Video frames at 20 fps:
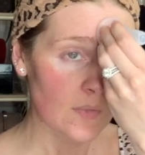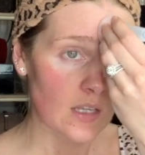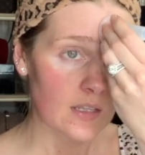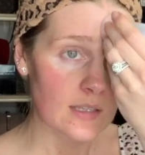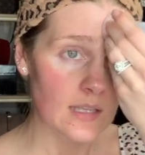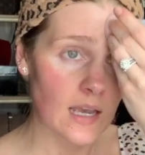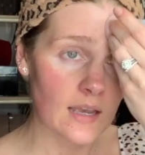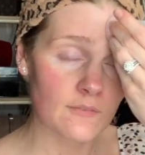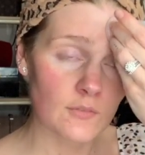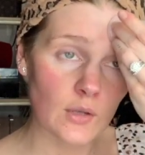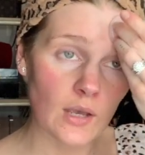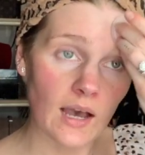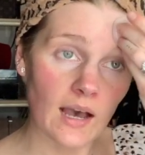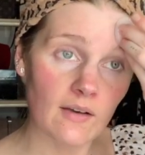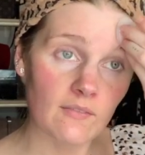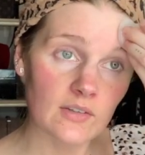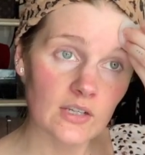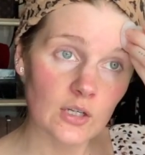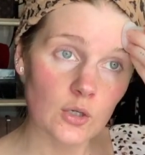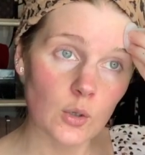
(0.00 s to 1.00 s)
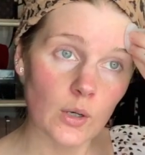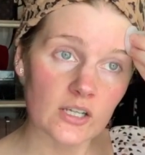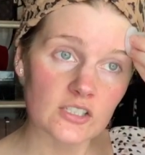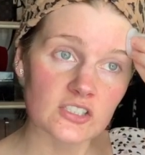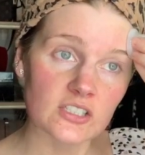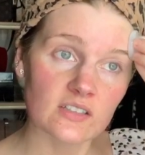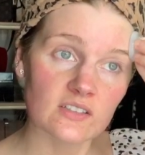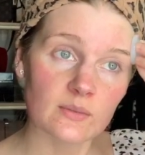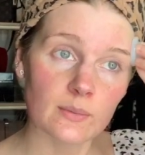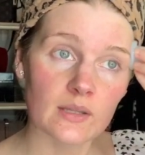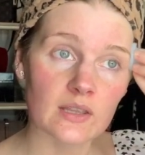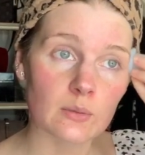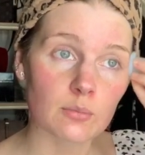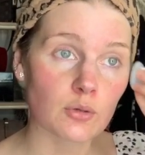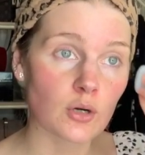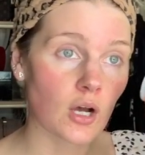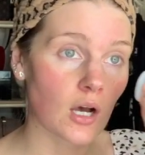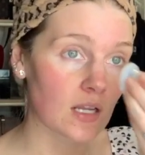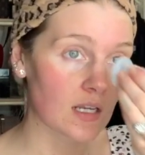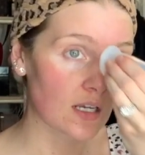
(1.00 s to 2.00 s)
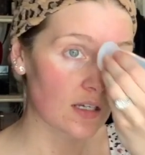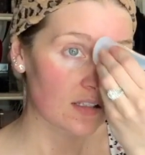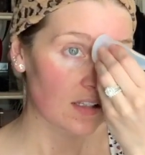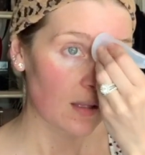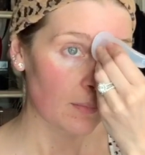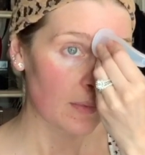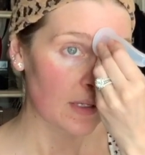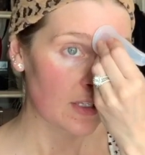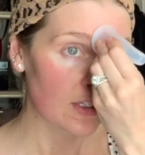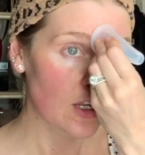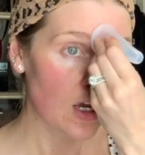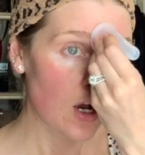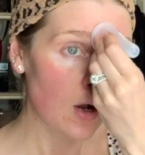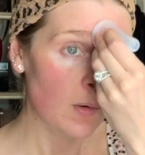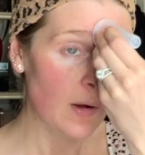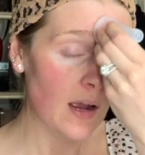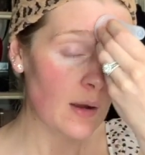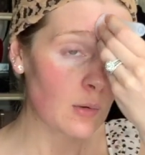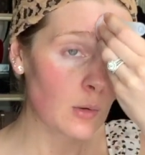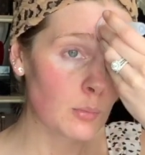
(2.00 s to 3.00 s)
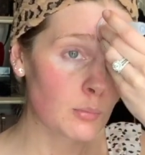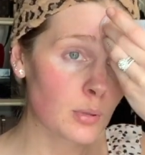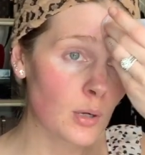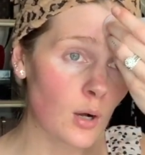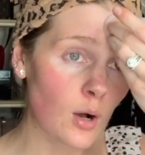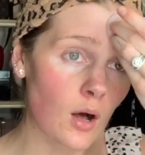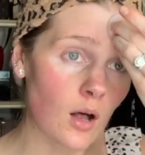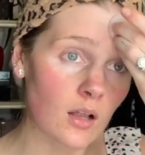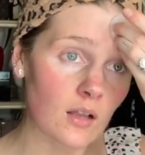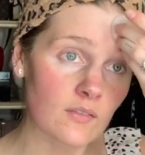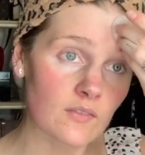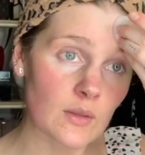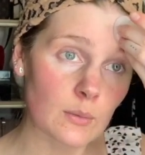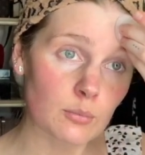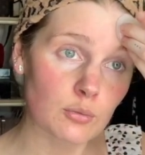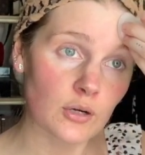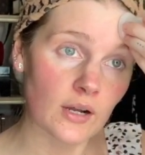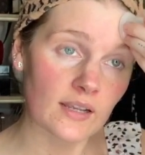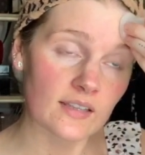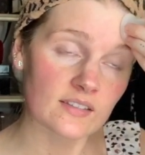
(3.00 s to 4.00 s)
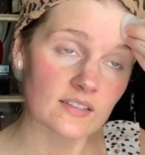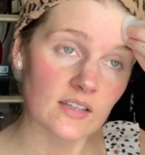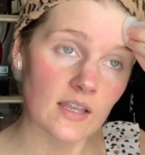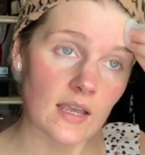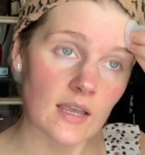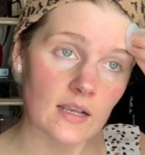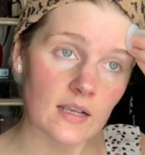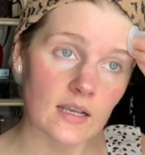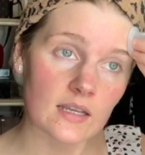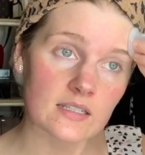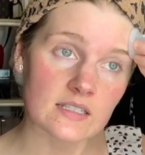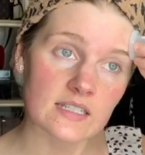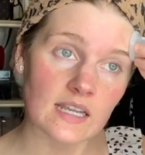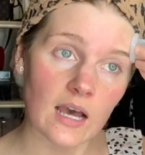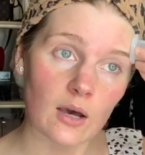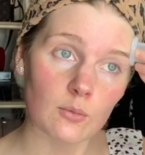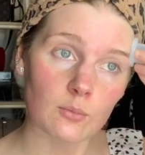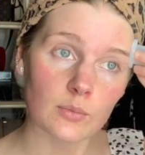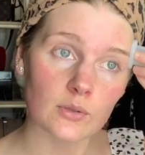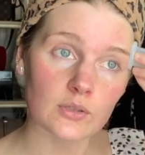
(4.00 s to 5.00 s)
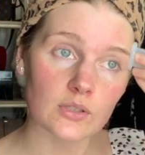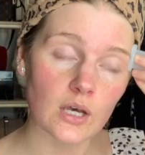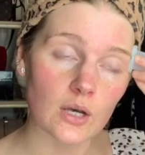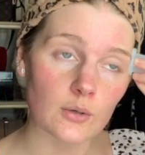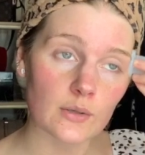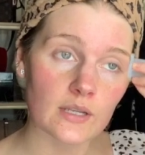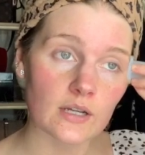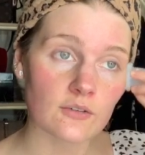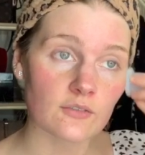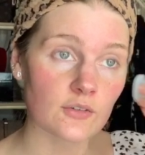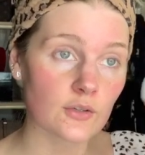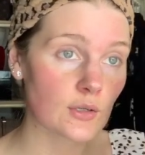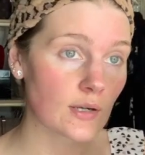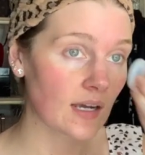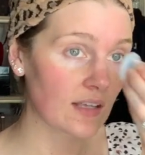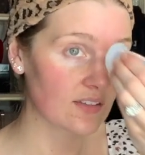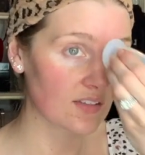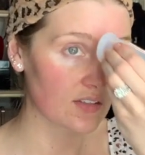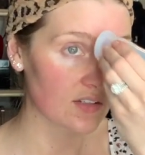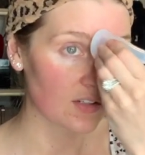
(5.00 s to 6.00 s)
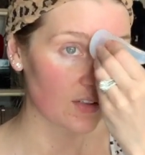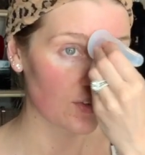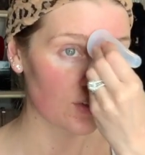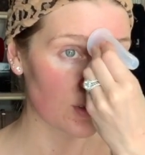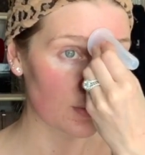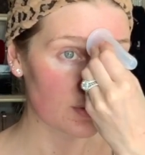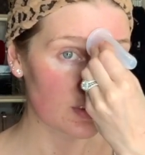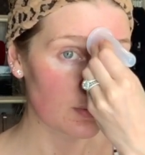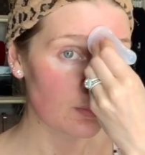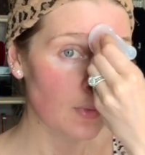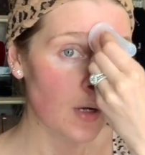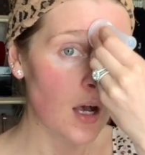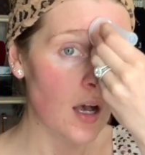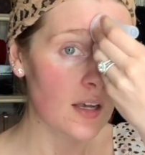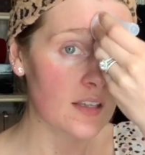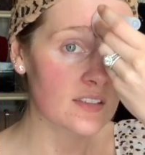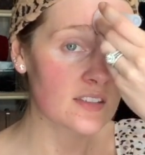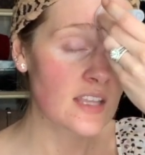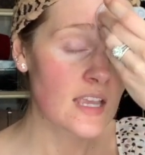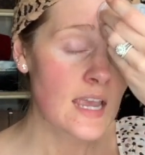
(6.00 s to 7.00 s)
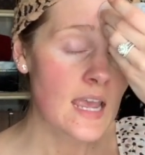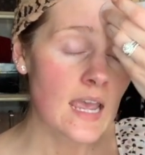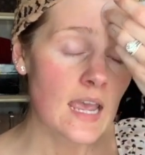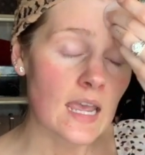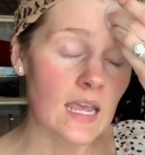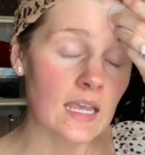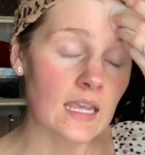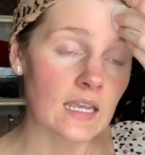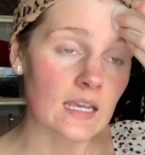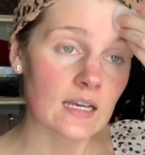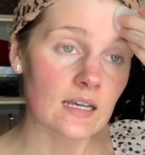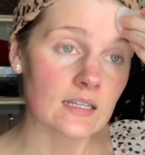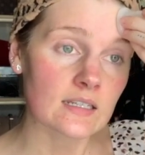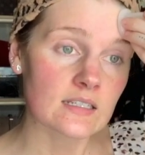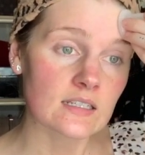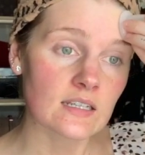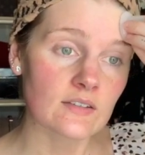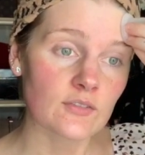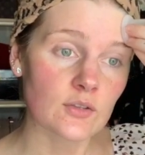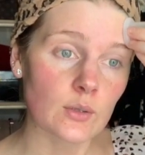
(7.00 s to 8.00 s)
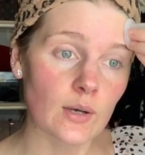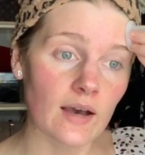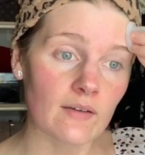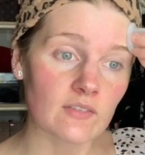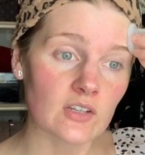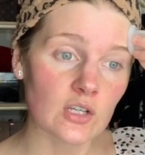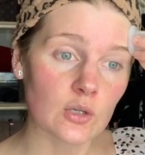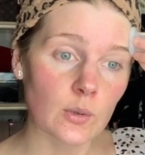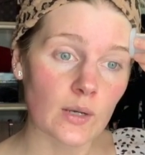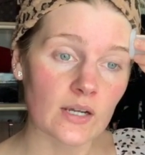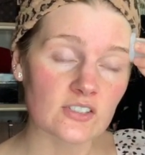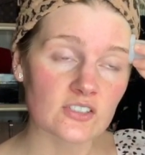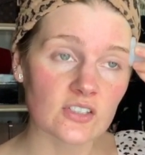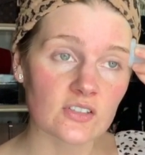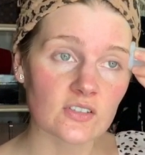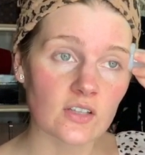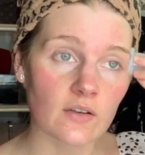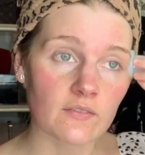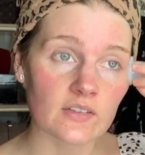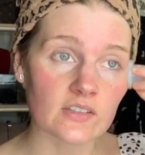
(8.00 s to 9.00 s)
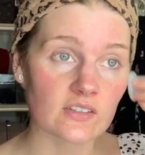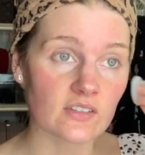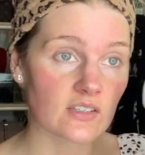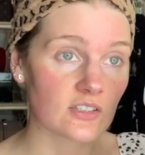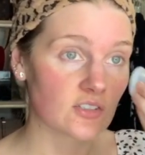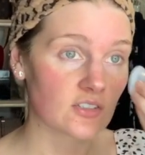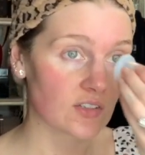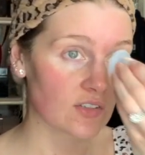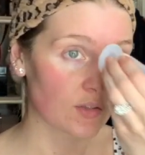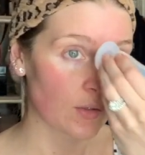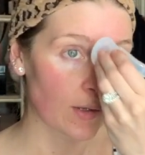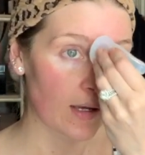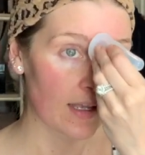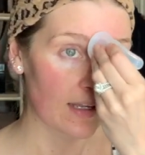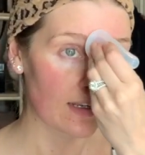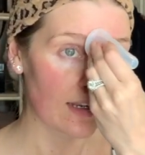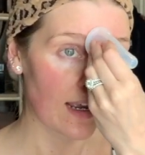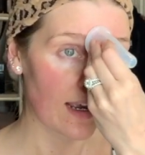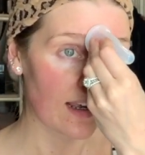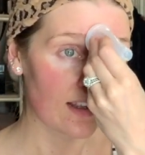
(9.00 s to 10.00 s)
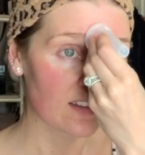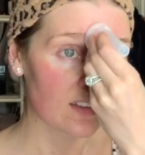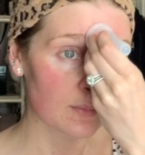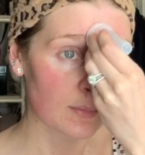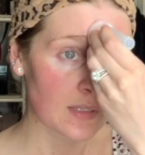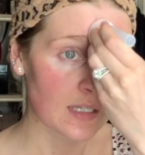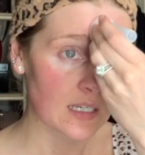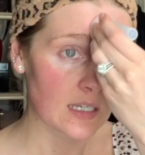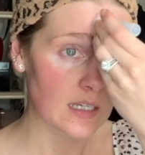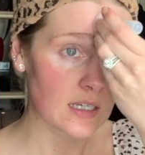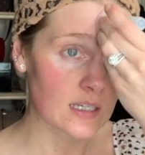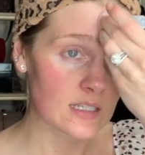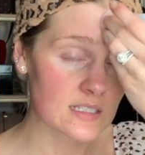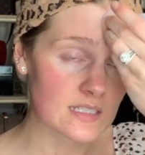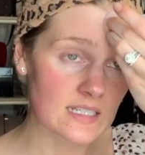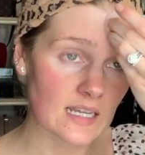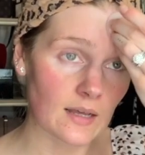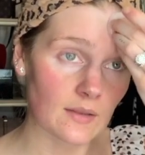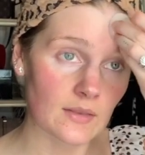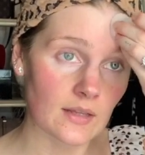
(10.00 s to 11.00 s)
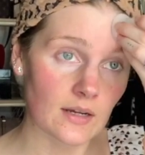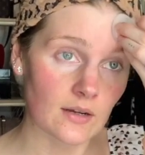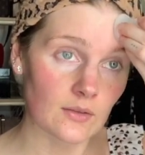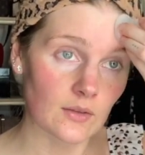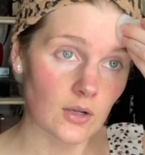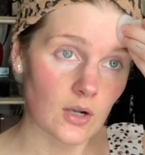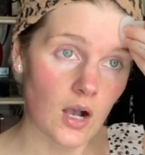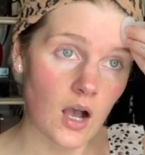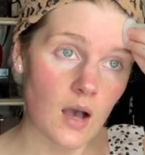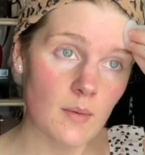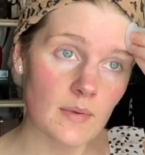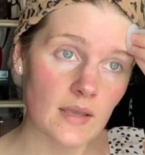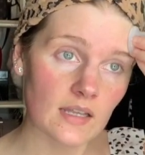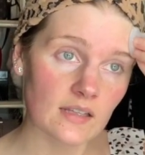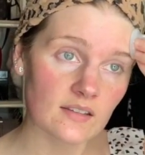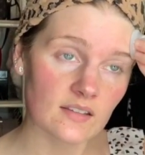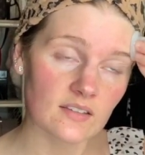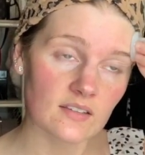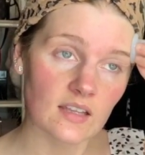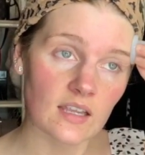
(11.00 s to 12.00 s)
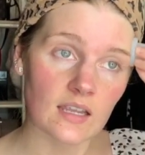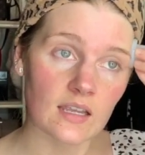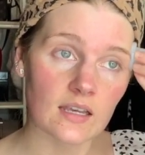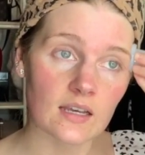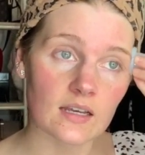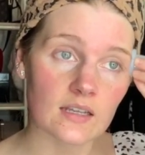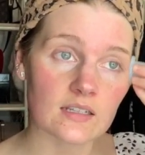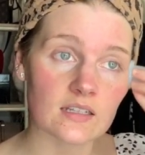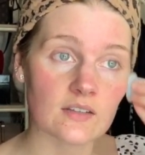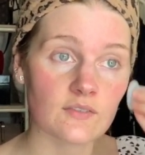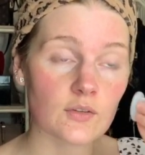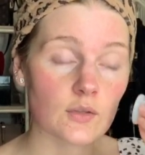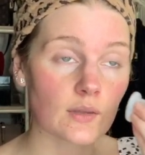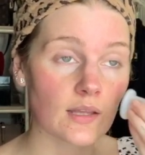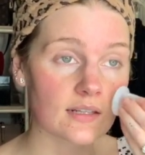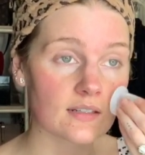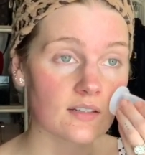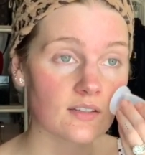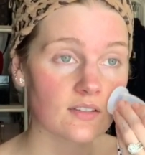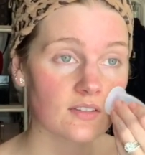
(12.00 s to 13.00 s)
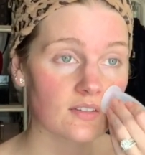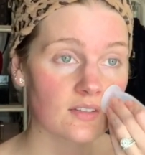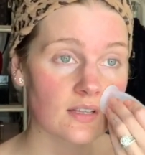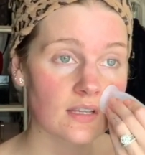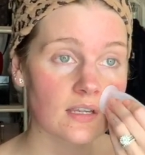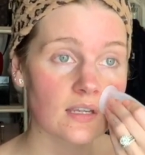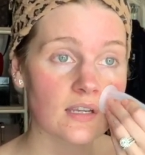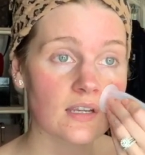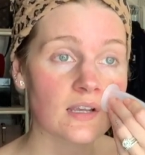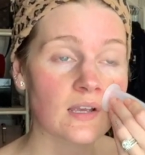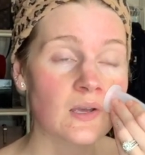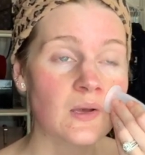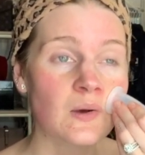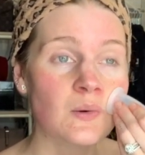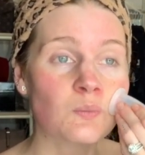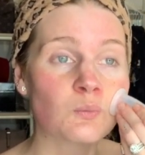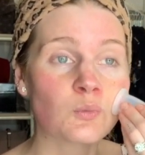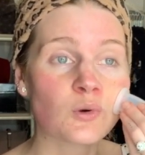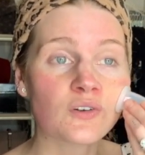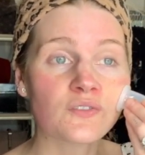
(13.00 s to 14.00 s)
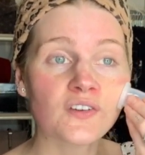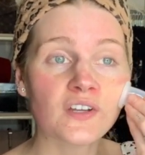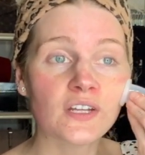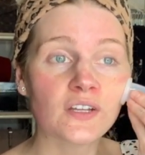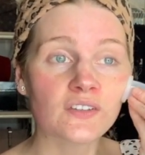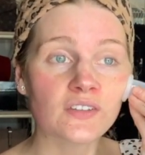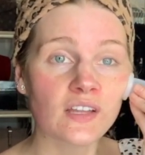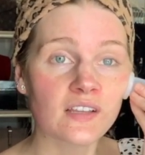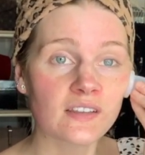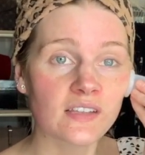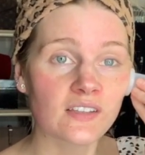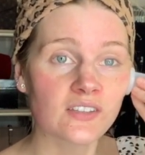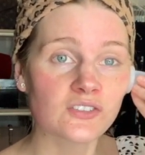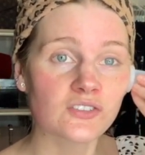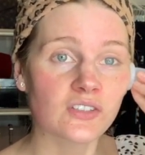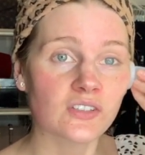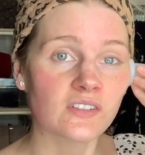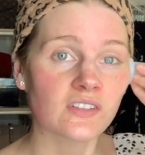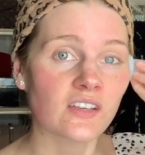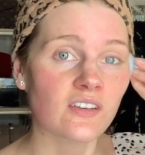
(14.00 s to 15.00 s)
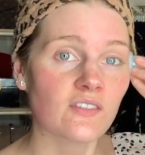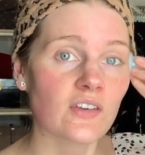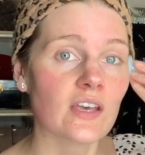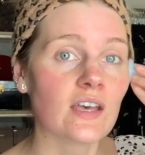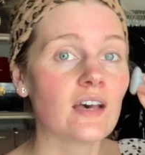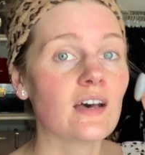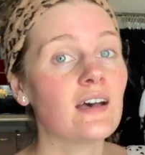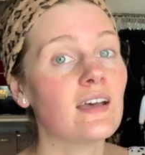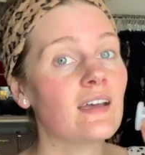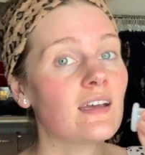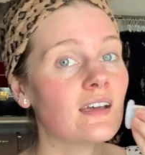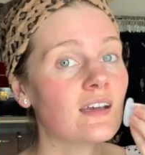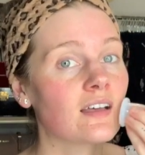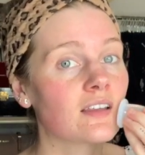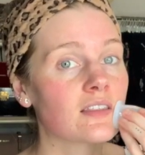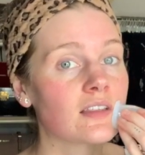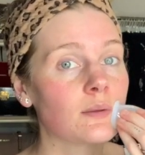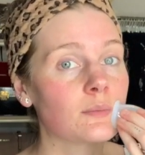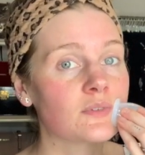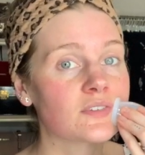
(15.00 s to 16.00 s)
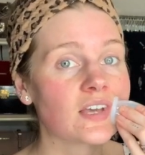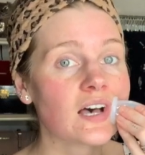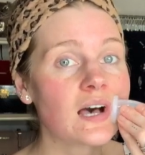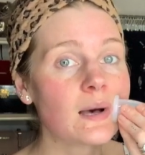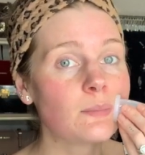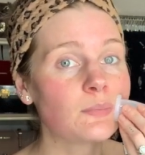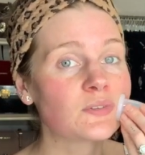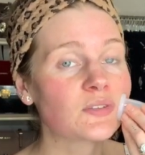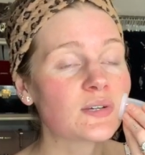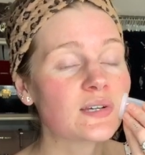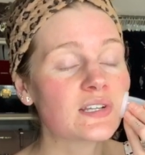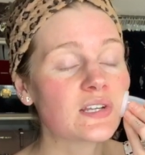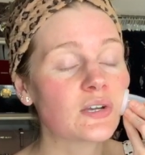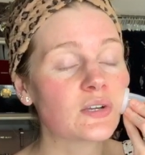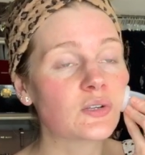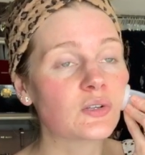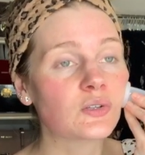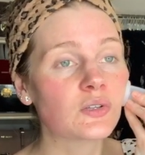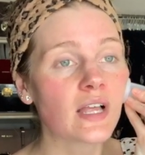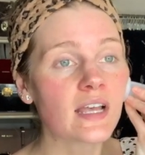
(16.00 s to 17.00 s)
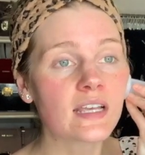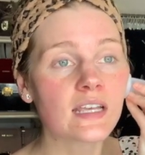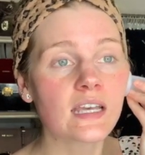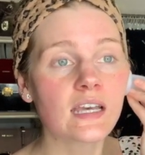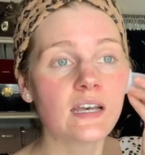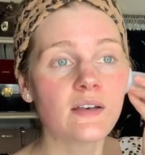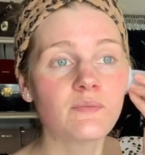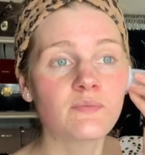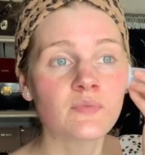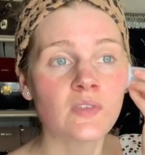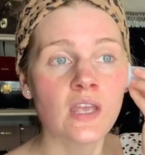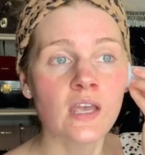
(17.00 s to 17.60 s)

yeah, if you have any questions about the product, let me know. I will put all of the pricing down below here for you guys in the description box. And if you have any questions, obviously just go ahead and ask me down there in the comments. And if you'd like to see more videos like this, just give it a thumbs up so I know you like it.